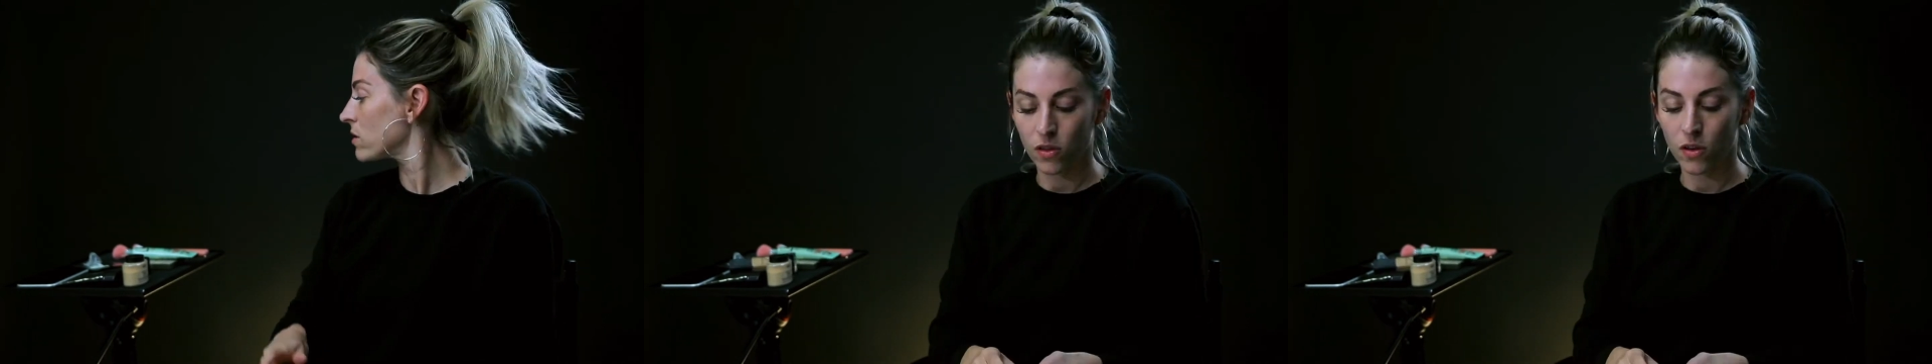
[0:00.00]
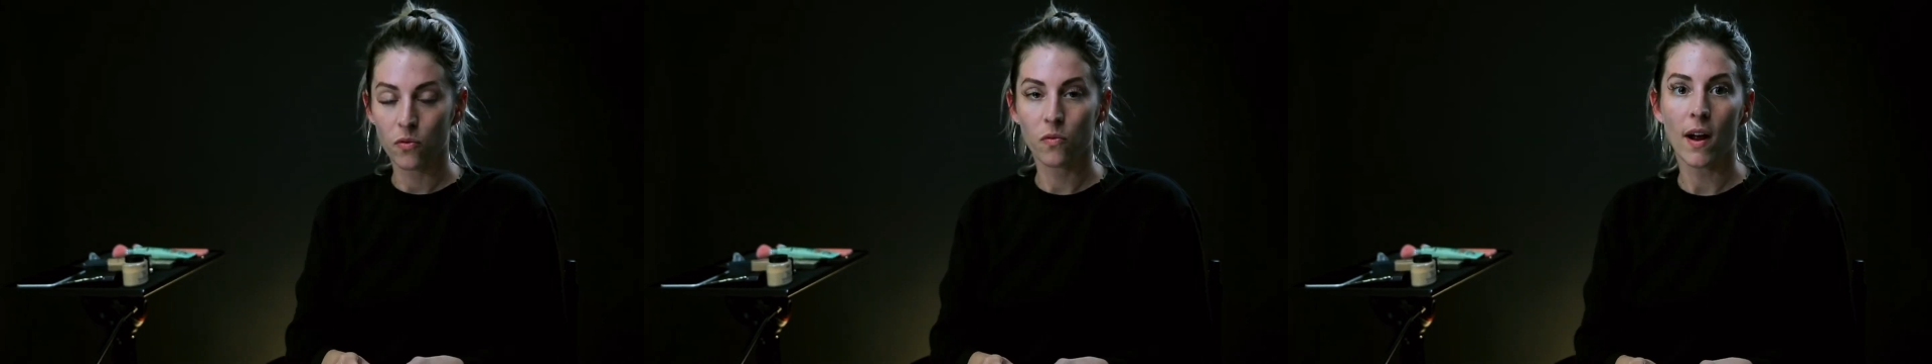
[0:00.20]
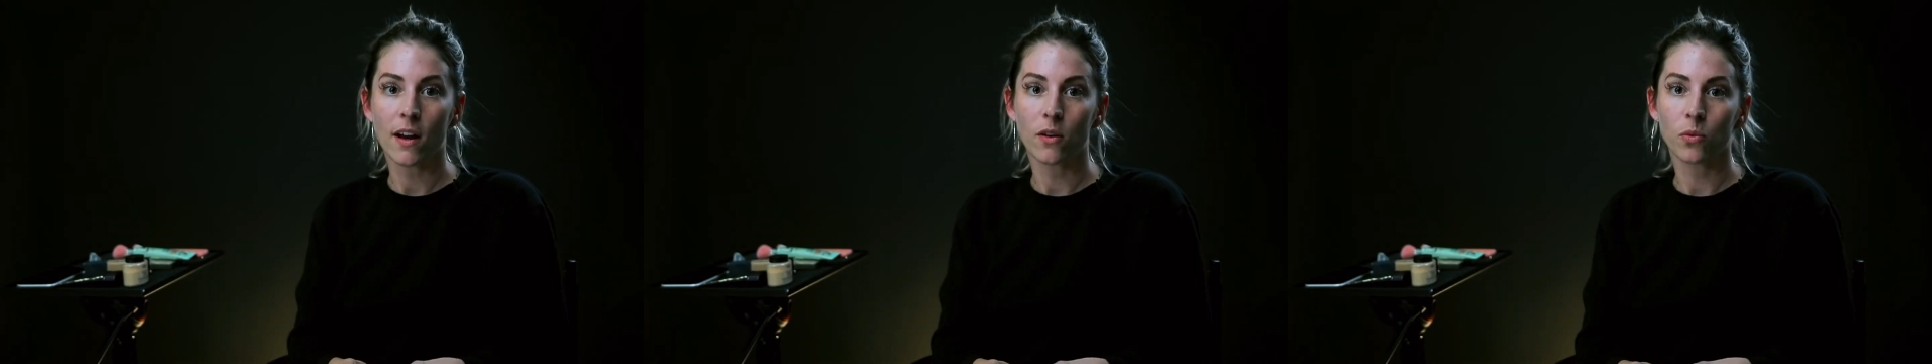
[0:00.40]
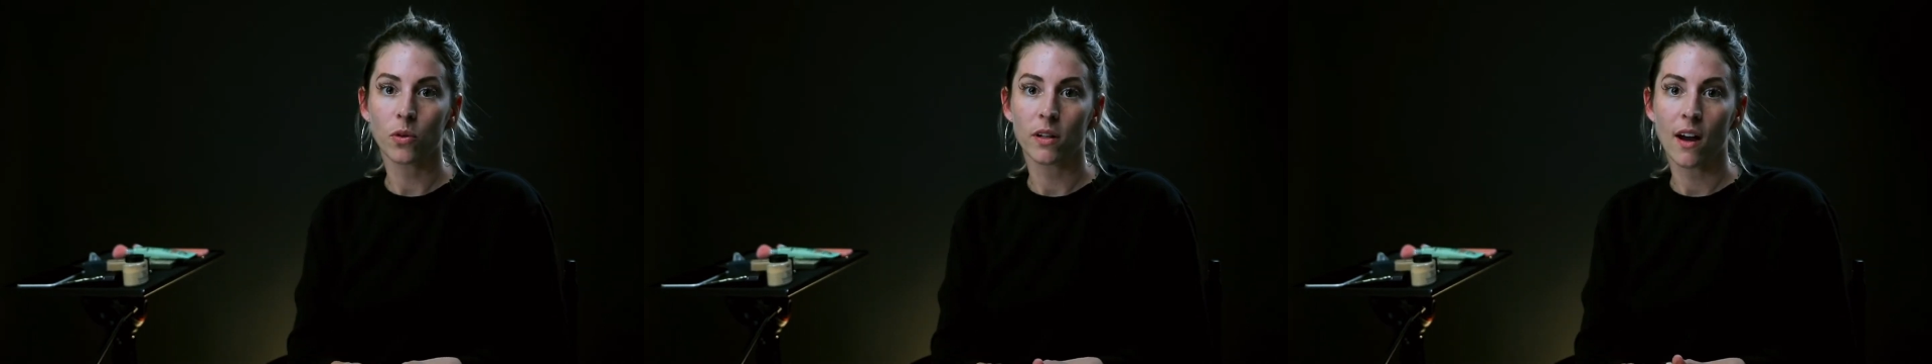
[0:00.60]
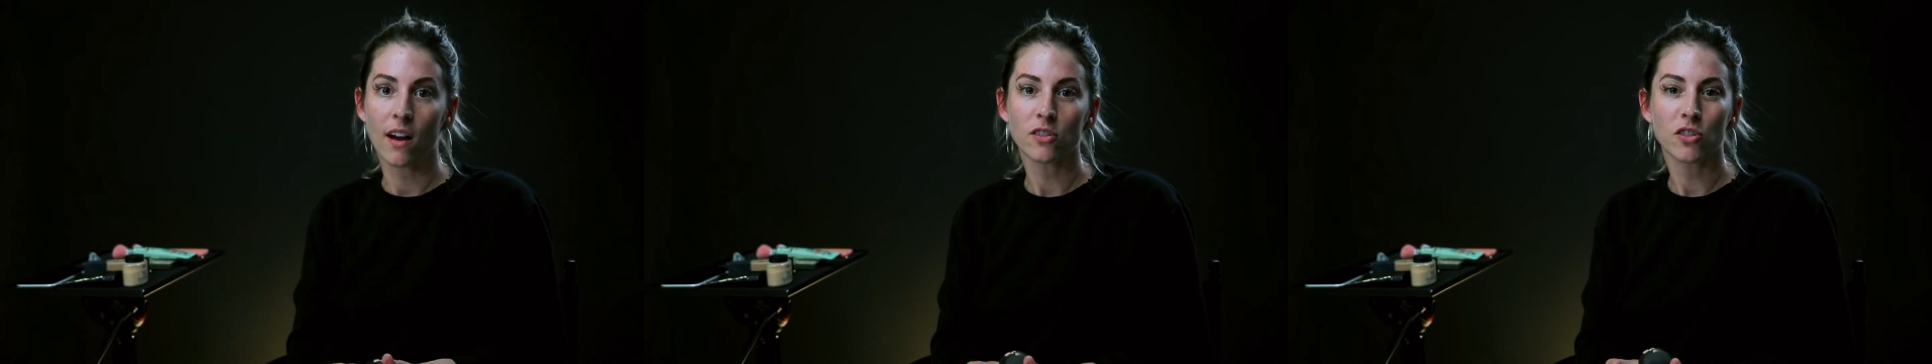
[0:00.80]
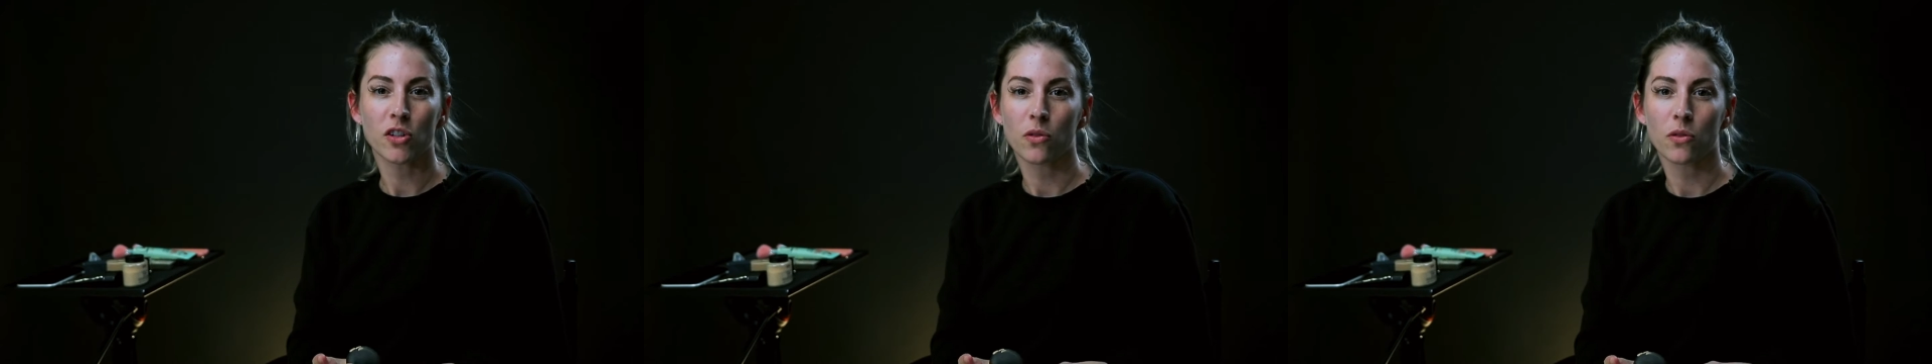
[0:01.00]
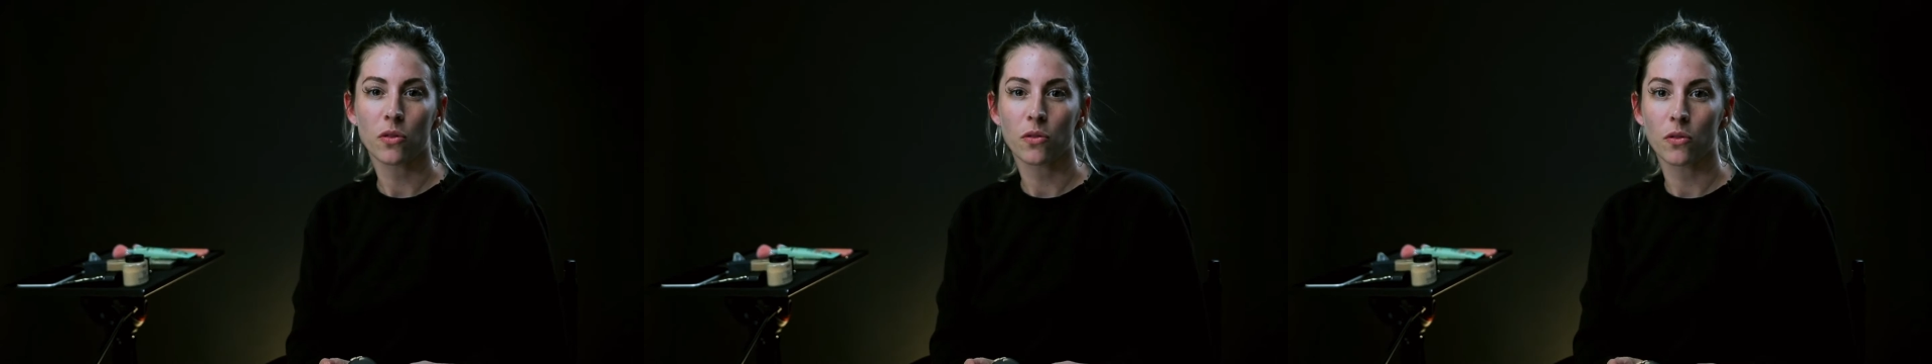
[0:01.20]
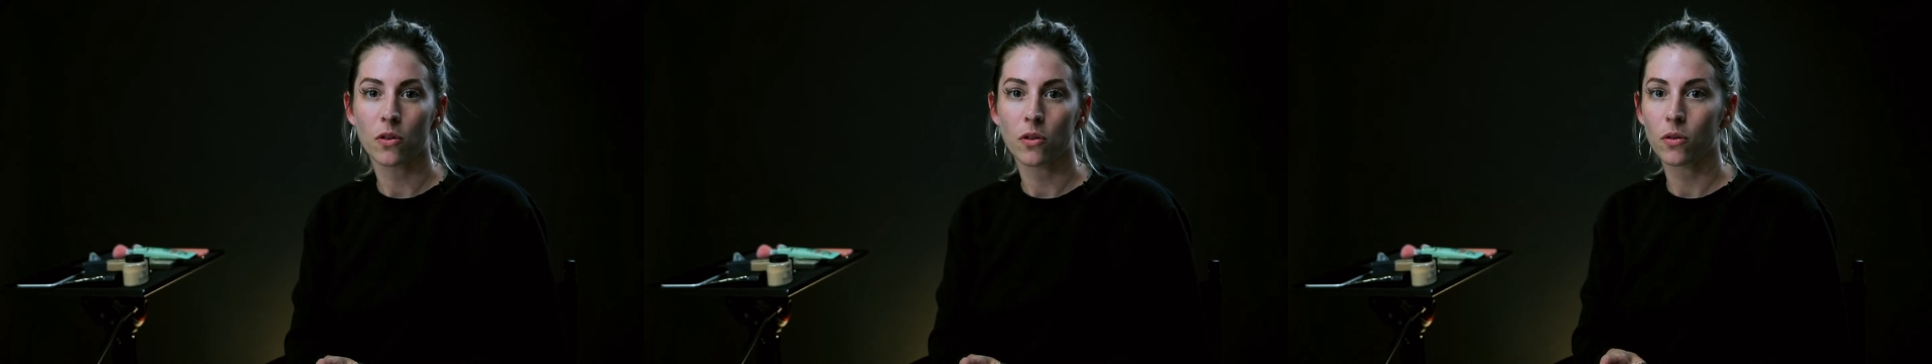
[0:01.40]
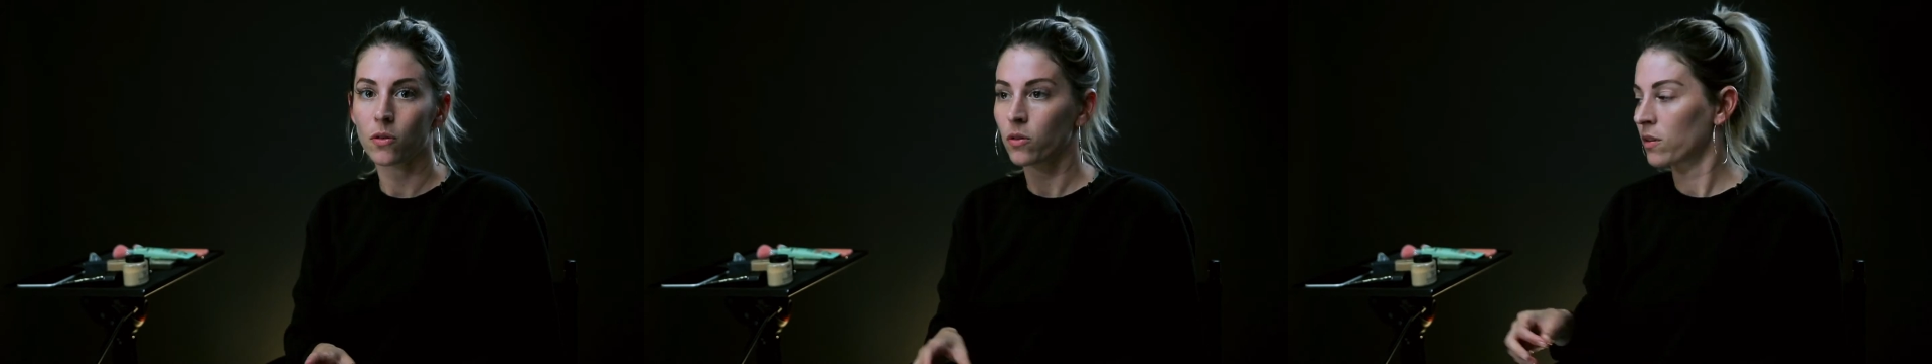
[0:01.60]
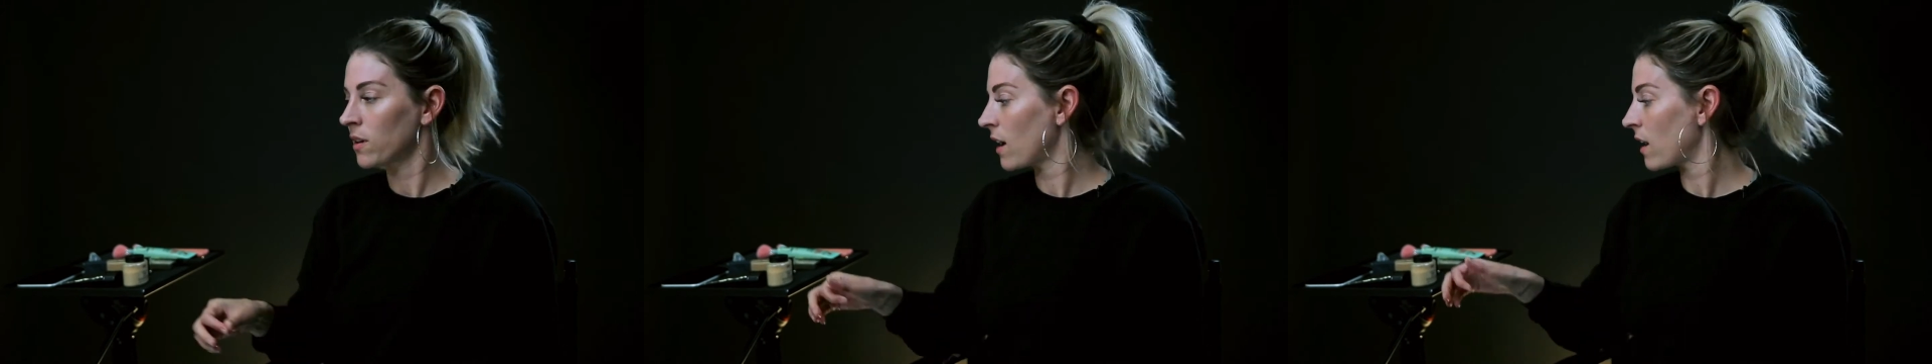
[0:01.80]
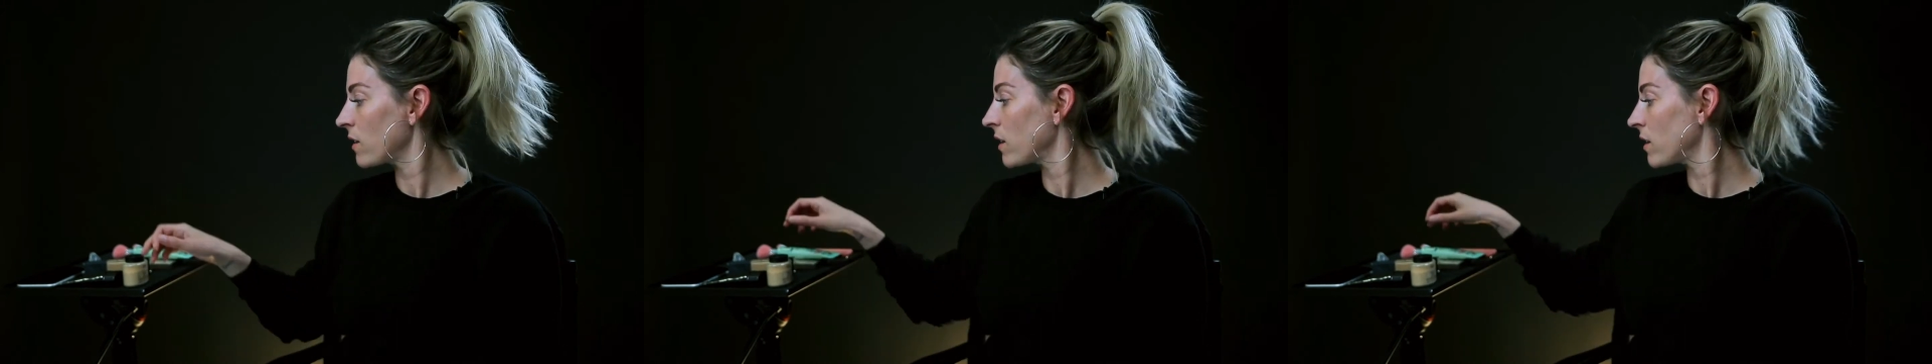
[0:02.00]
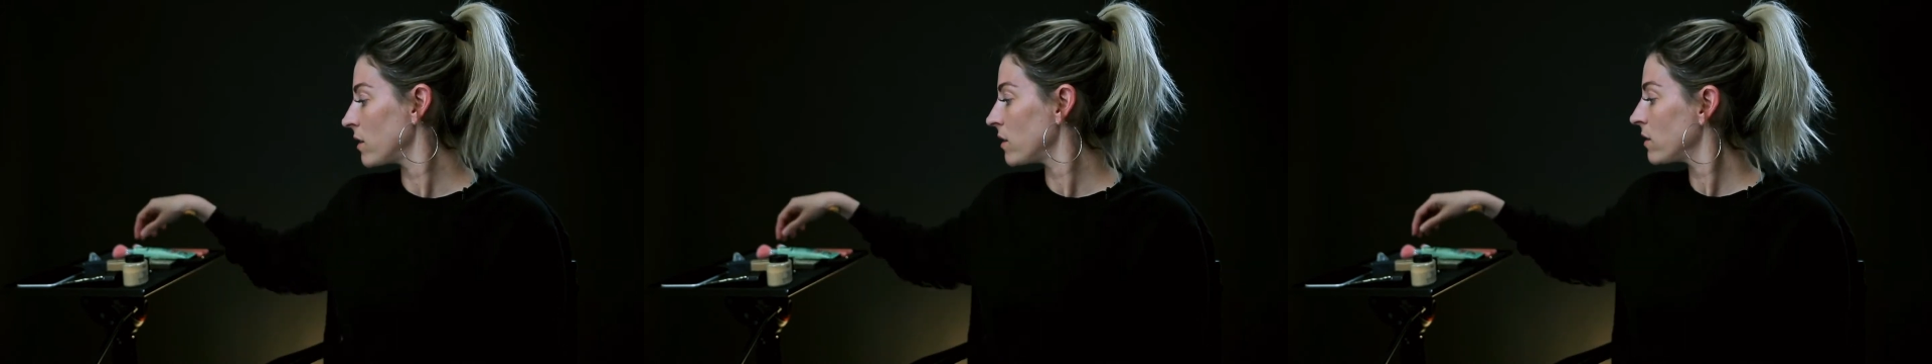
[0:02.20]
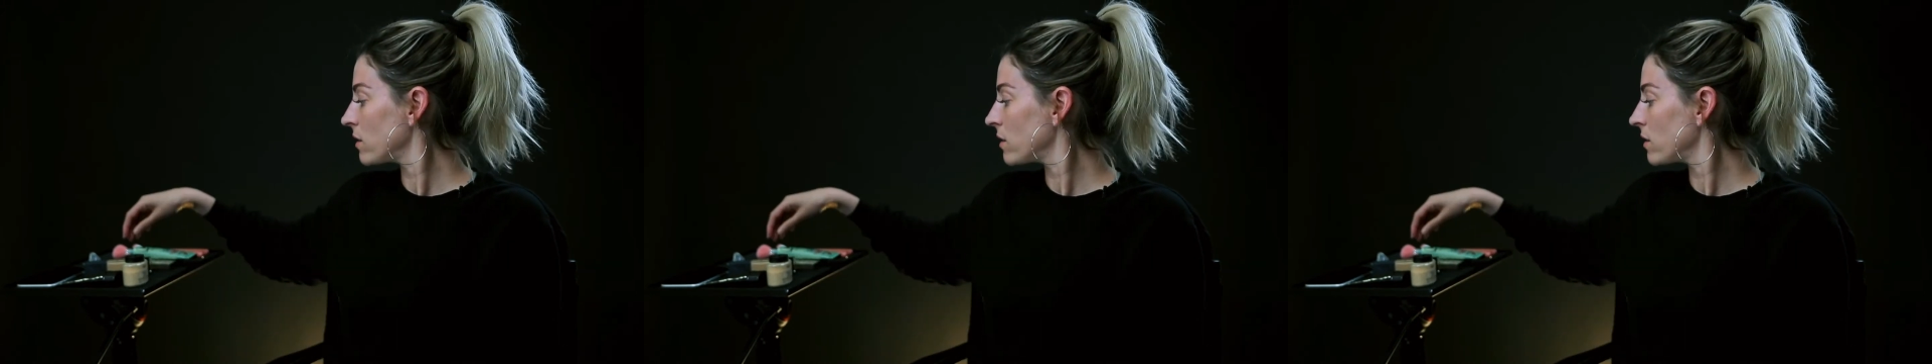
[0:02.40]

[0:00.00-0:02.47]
The red will not show through now that